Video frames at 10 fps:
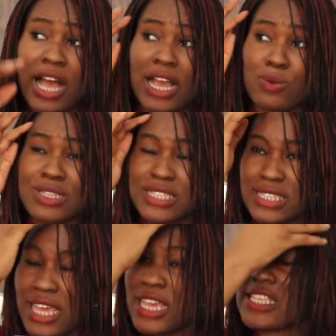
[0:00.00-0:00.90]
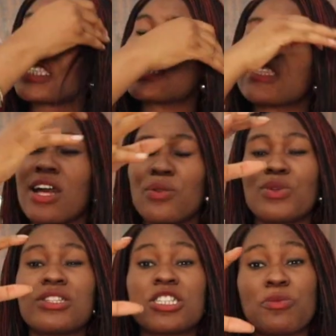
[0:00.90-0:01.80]
I would say start
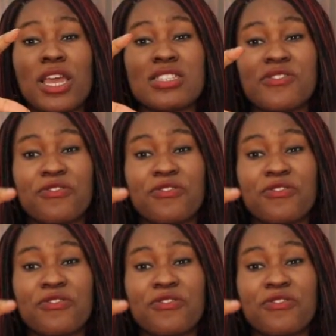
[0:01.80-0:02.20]
with the GPHC